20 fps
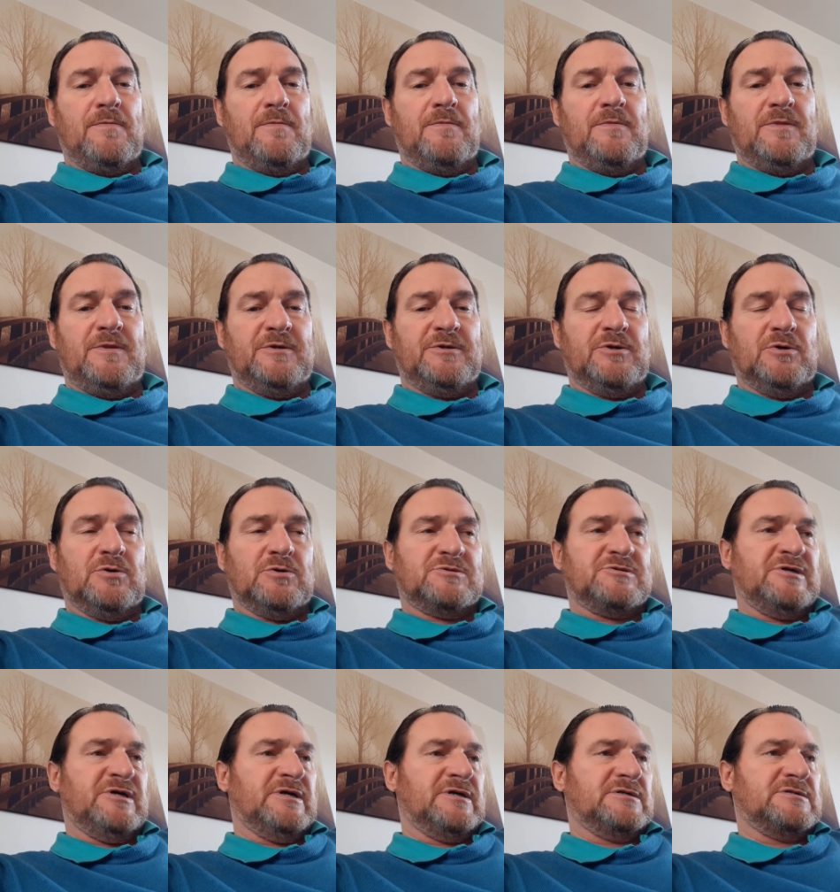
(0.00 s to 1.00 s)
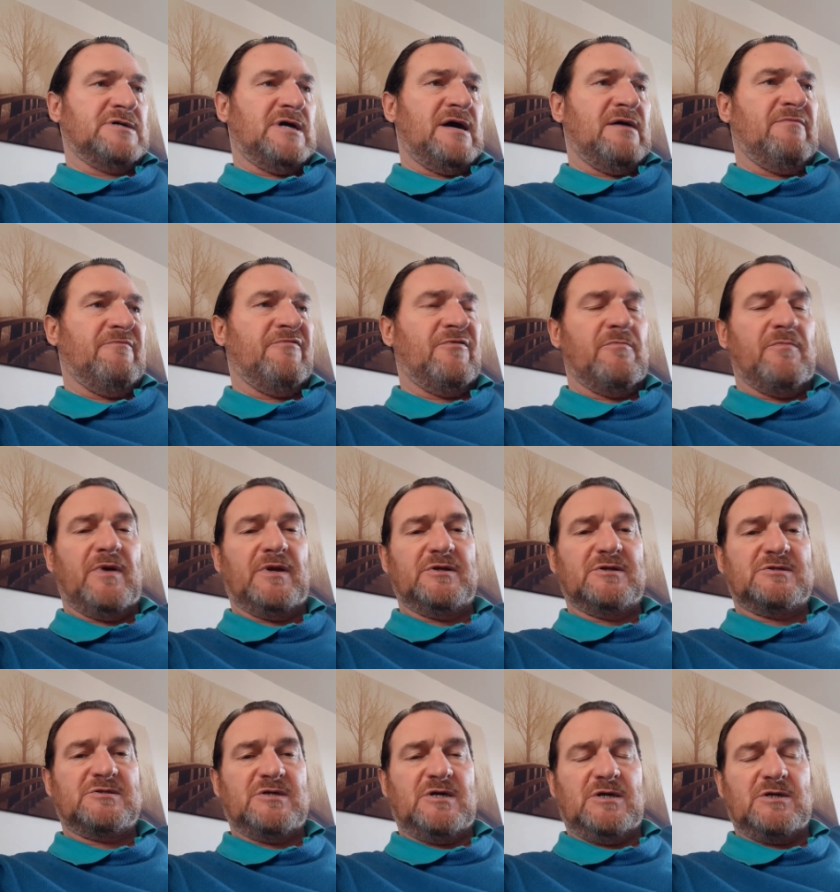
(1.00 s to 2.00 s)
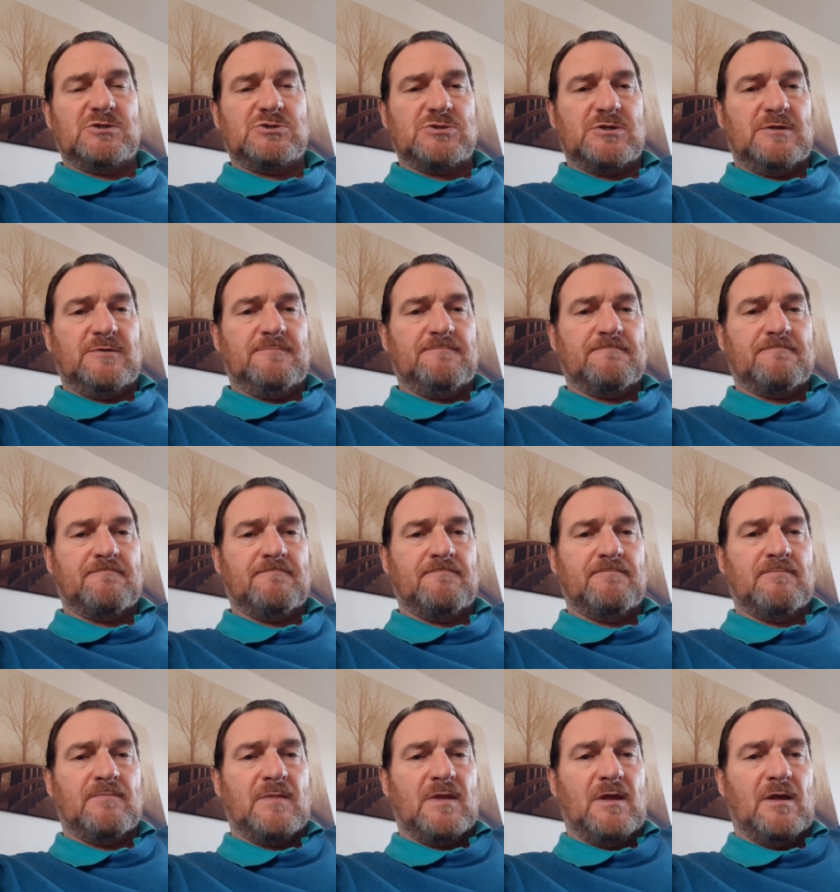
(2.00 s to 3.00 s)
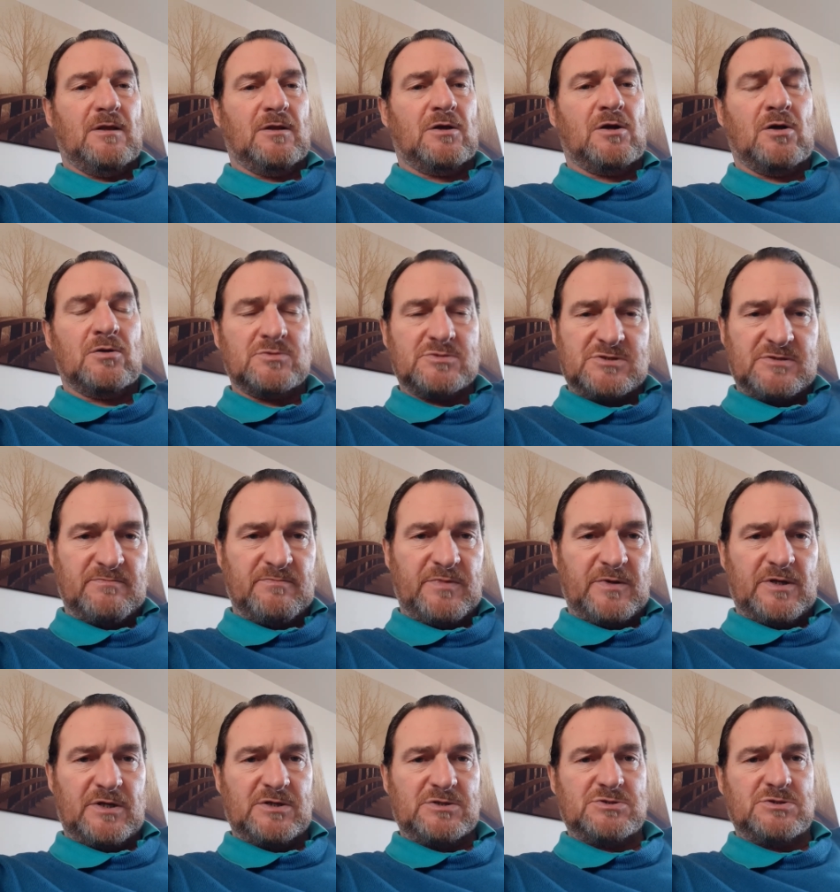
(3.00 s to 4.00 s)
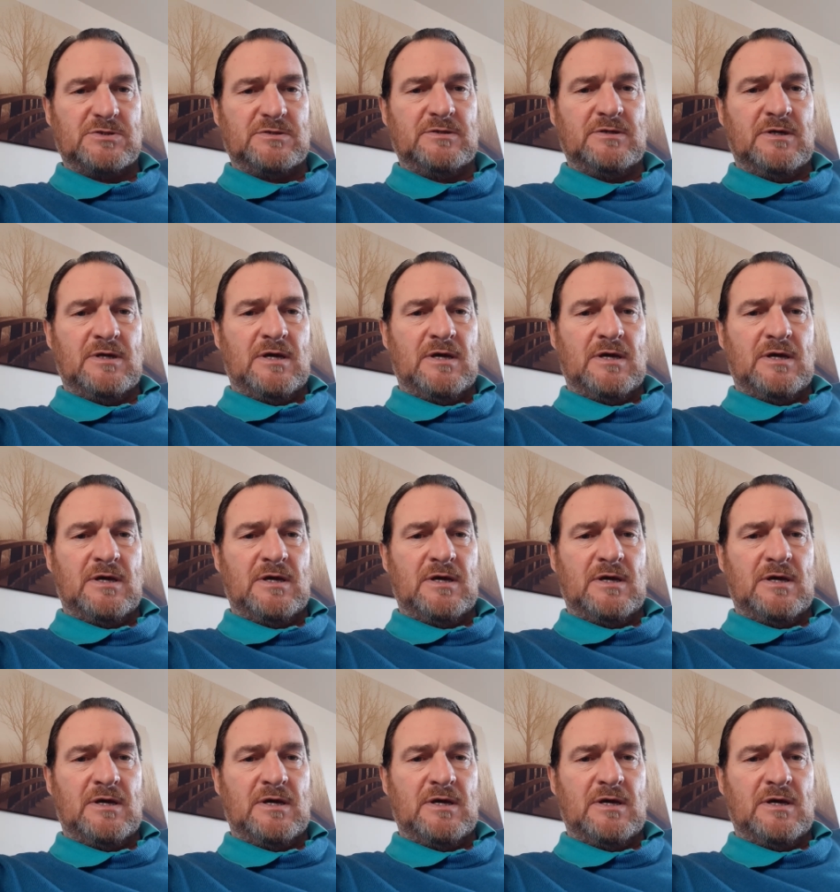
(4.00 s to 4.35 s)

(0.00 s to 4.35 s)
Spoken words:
They don't take time for meditation and contemplation,